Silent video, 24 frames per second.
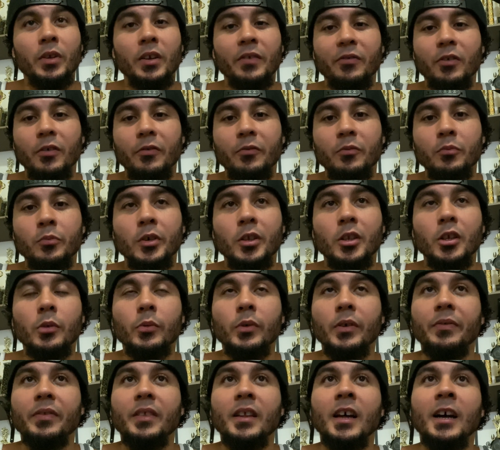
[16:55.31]
if you're familiar
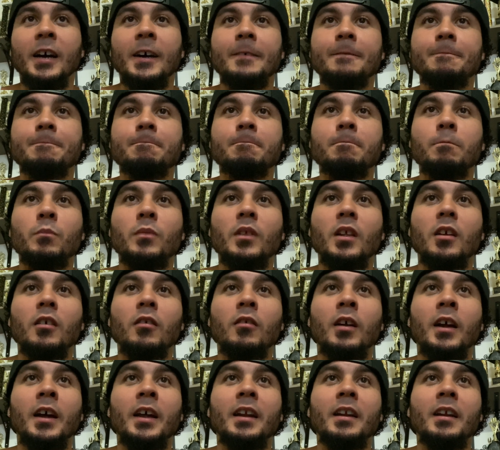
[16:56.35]
with that,
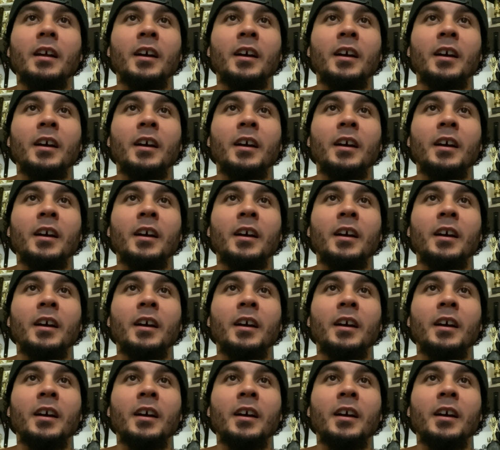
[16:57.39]
right?